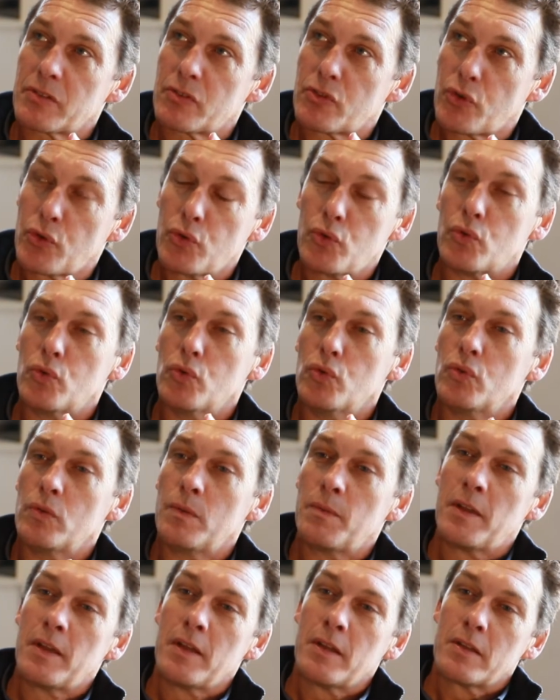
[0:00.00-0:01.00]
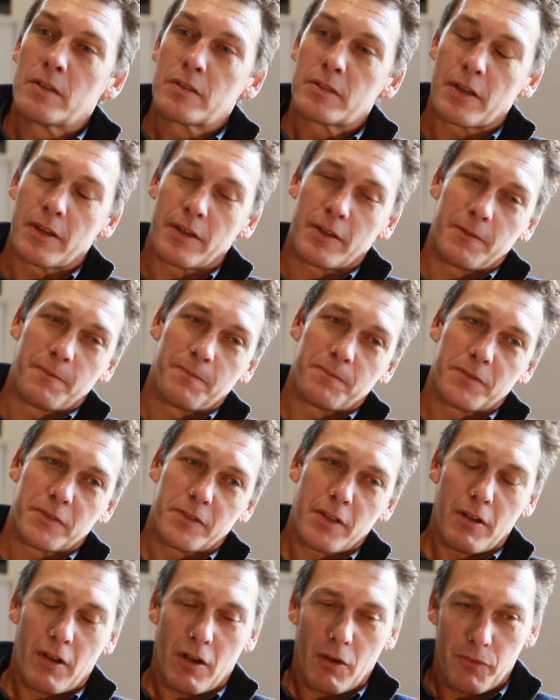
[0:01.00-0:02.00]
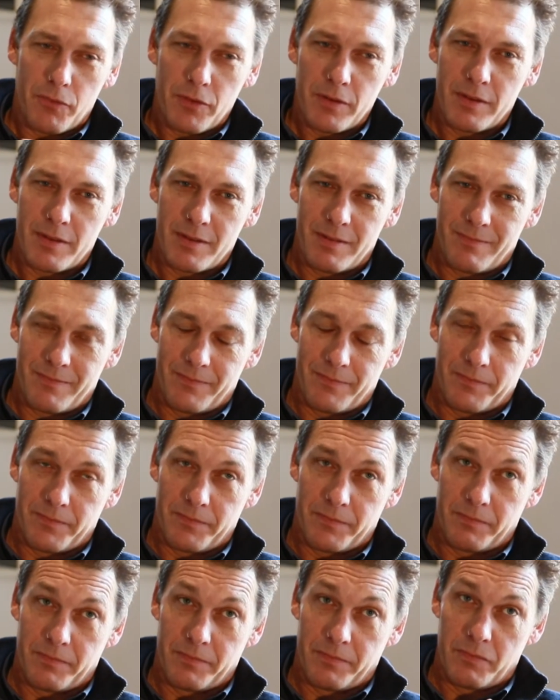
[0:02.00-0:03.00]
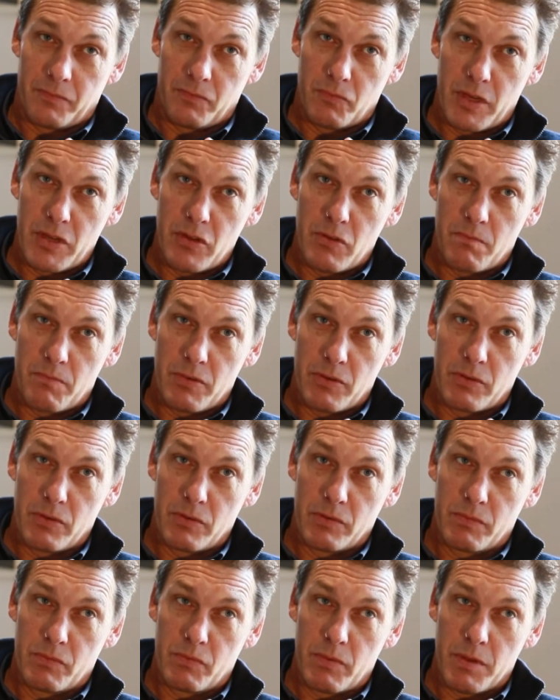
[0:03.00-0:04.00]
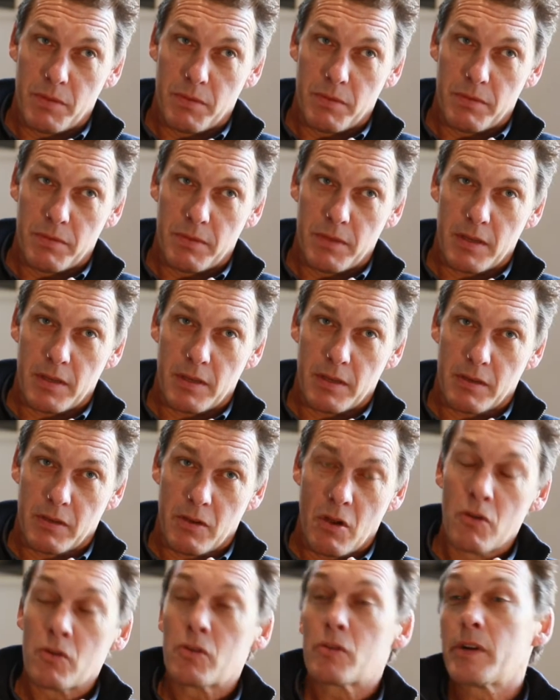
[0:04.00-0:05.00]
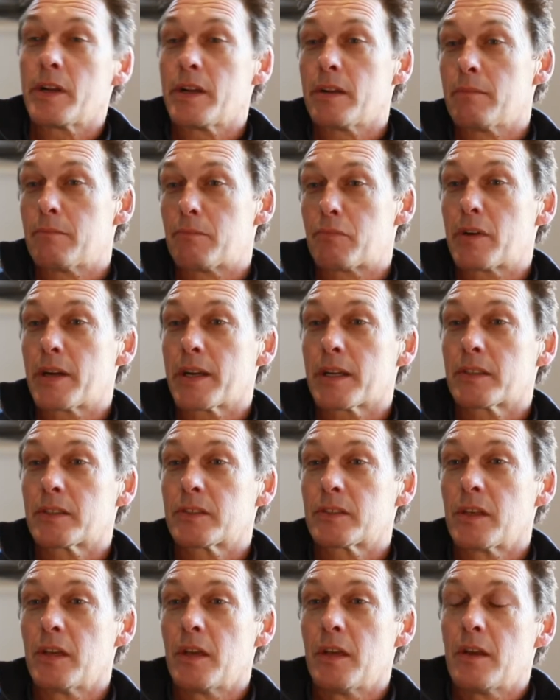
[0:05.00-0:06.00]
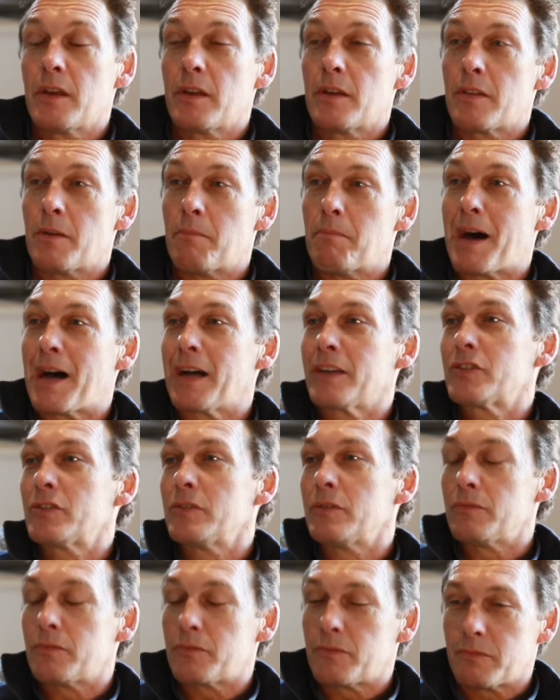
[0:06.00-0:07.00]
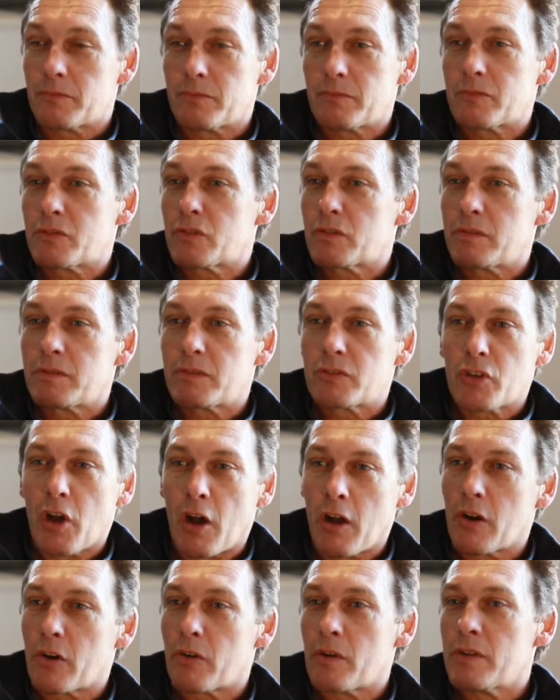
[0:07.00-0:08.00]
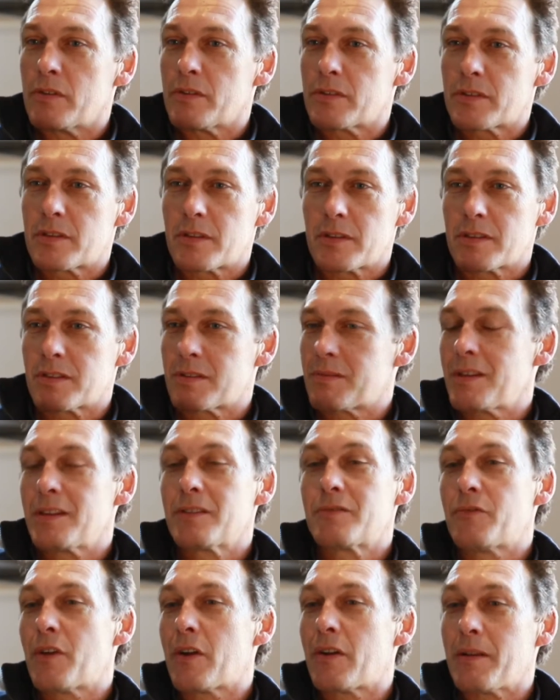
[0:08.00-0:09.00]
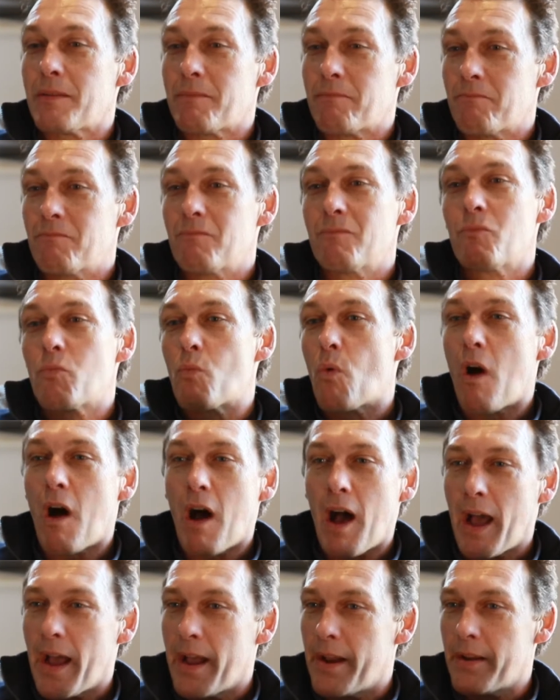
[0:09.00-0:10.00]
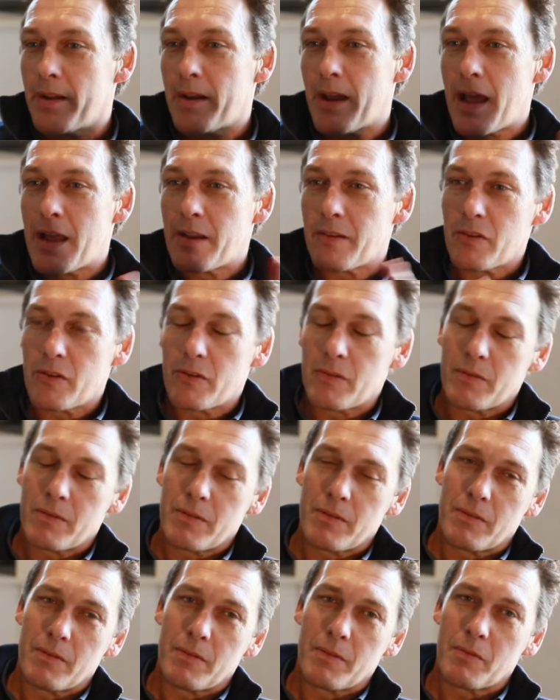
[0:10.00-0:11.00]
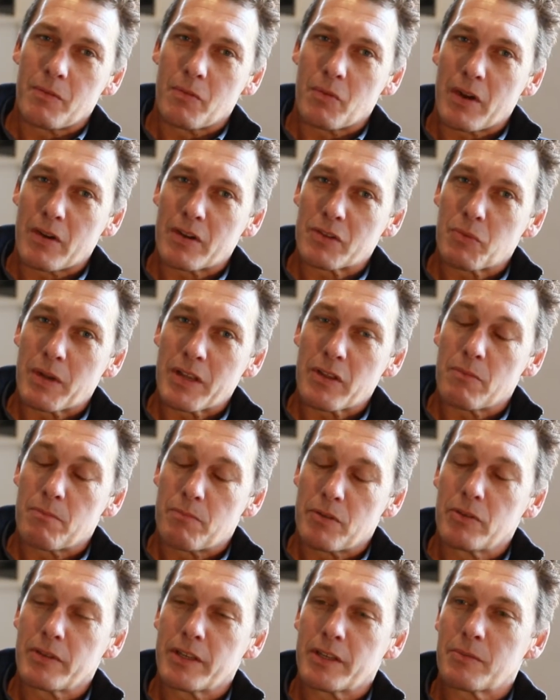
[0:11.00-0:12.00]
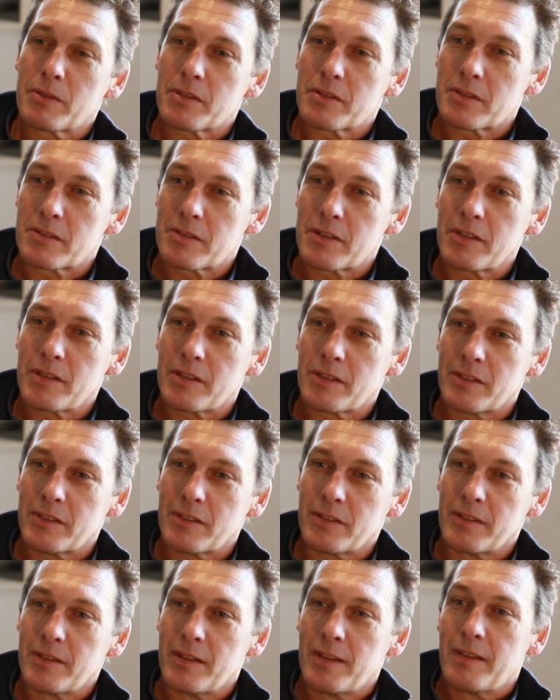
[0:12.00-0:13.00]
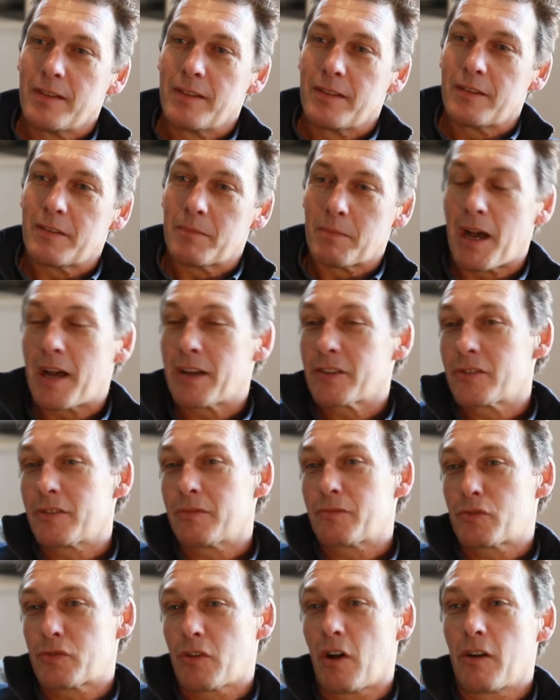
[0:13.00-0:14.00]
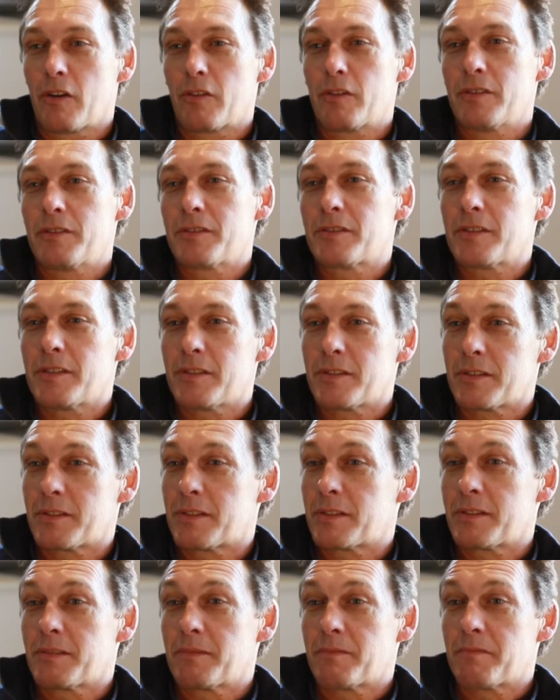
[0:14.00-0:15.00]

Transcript: tool. So often when you build with concrete and bricks, the margin of tolerance is very wide, and whereas when you're building with steel, the margin of tolerance is